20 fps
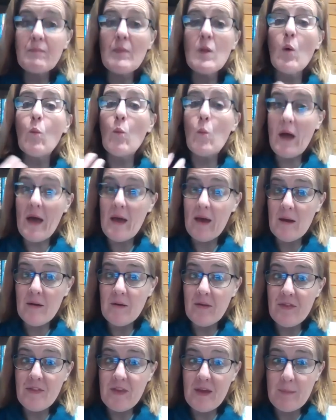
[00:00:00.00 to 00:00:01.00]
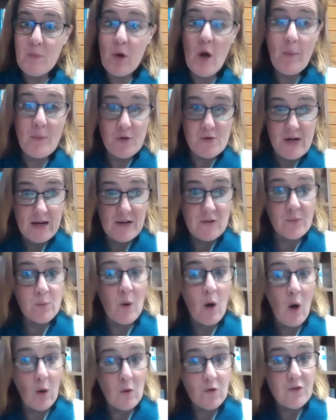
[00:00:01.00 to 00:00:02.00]
where the perpetrators
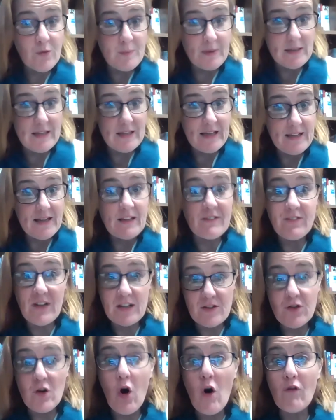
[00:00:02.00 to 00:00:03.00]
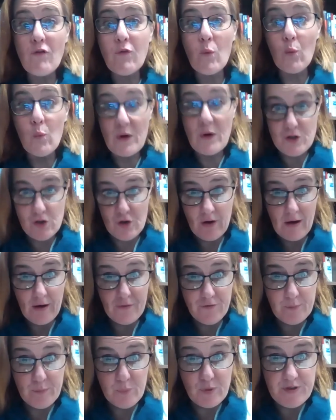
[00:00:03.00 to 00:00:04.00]
were ultimately convicted of
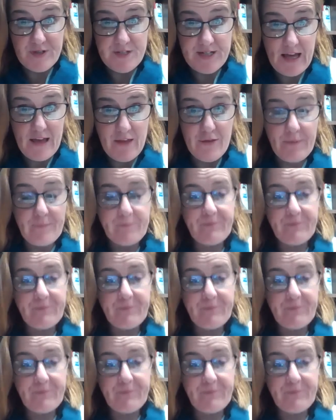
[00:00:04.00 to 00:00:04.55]
witchcraft and put to death.